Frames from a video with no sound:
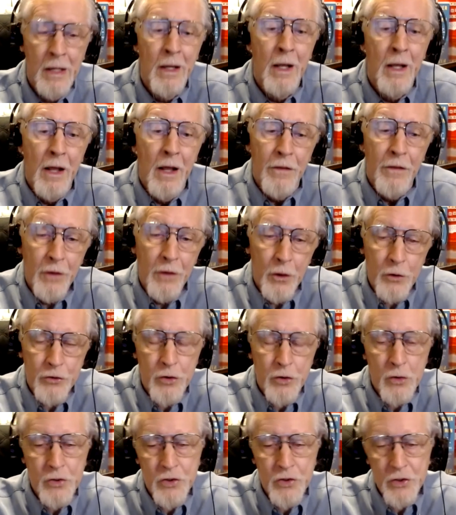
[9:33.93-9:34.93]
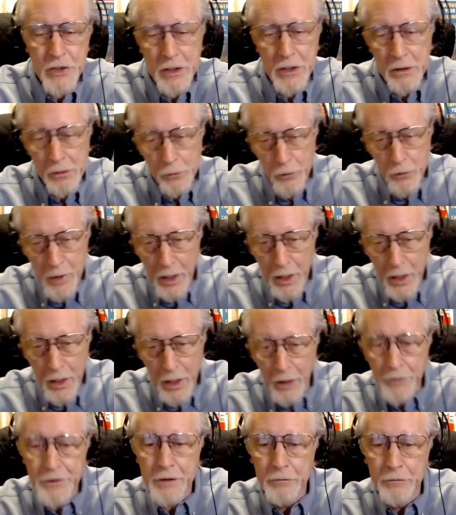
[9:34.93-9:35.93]
those are still
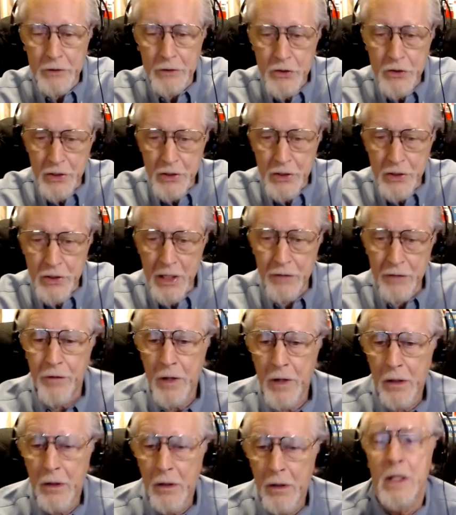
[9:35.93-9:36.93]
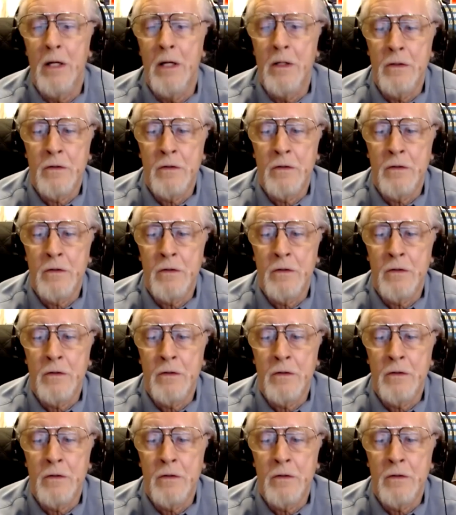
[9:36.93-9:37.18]
relatively safe areas.